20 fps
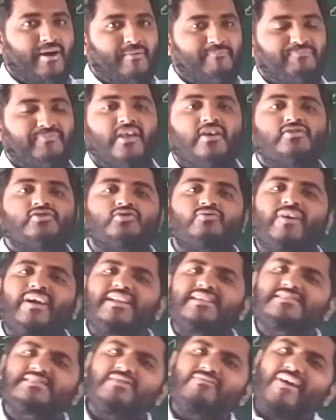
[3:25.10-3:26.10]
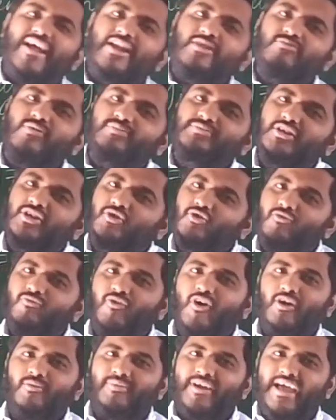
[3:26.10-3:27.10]
by. So what is the volume of the cube
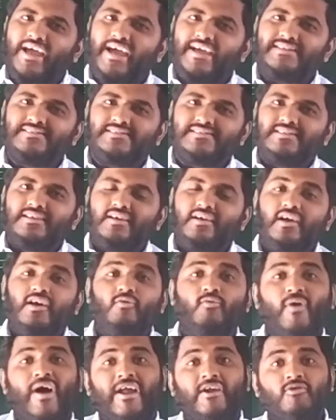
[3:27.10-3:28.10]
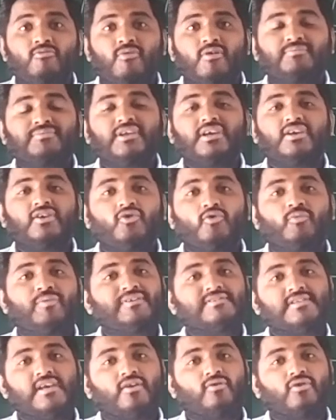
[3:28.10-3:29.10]
formula, guys? Volume of the
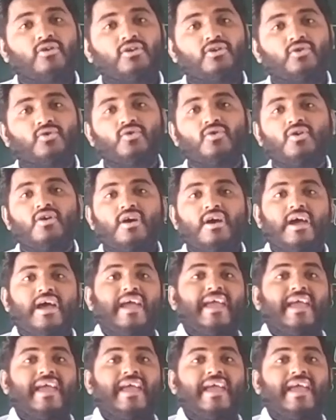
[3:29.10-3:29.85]
cube is equal to